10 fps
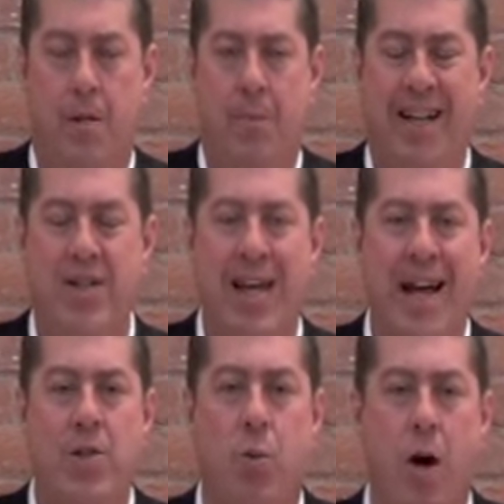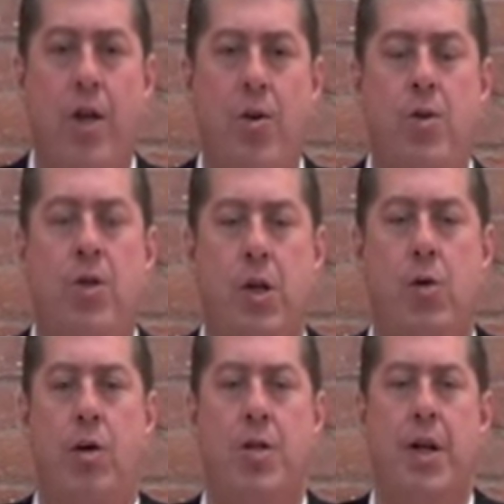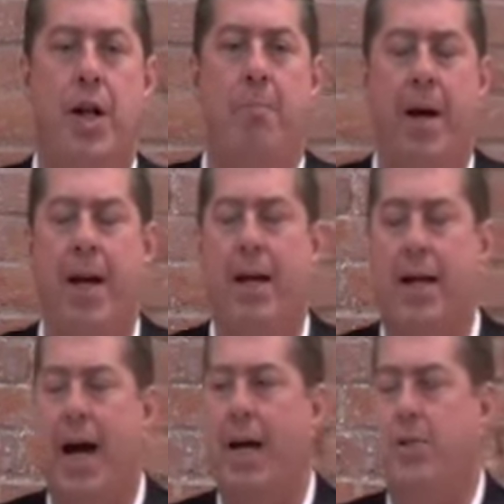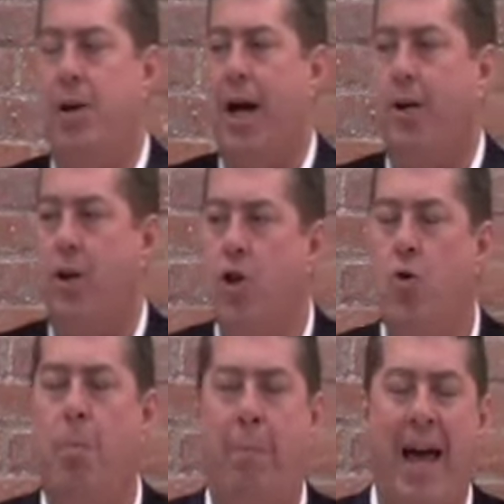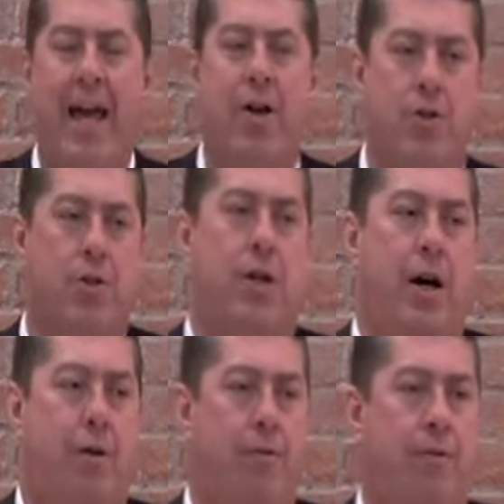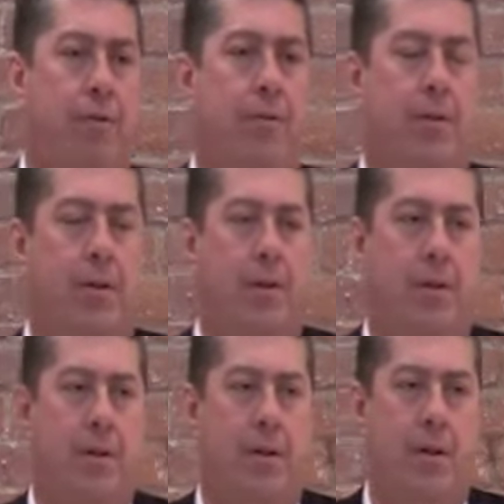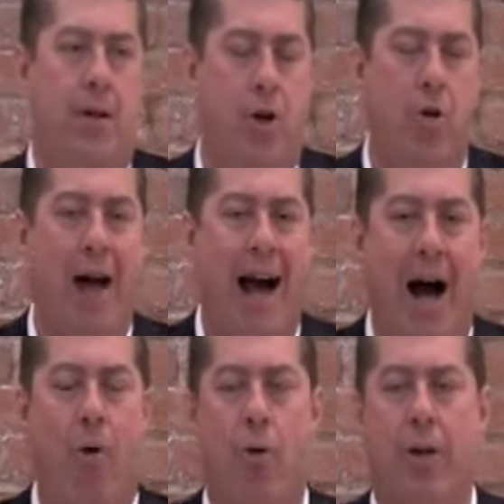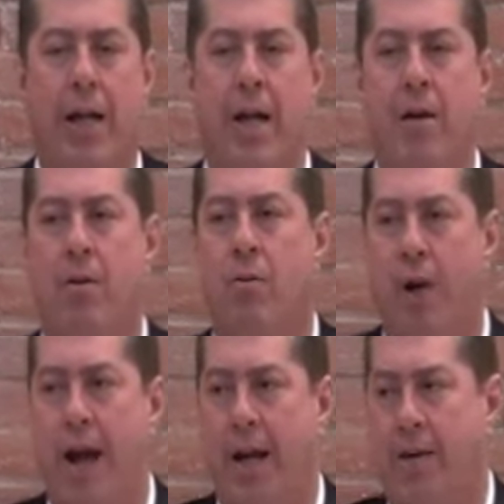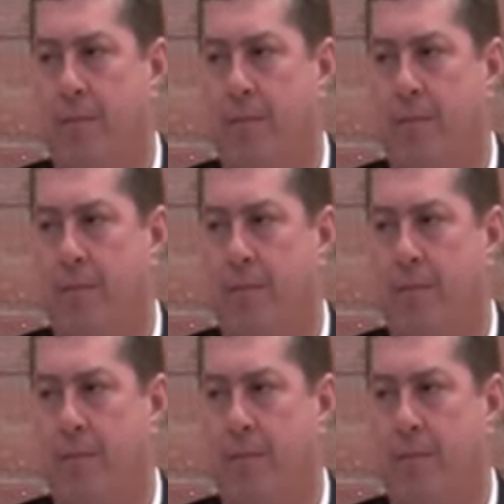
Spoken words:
Because that's what you do as an independent contractor. You pay yourself your hourly rate.